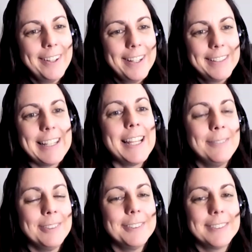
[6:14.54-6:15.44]

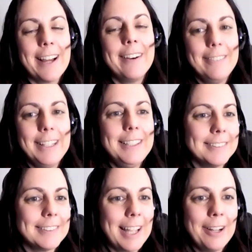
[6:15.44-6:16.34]
tables, that really
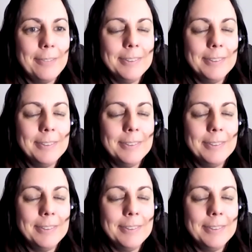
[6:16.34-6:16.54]
does help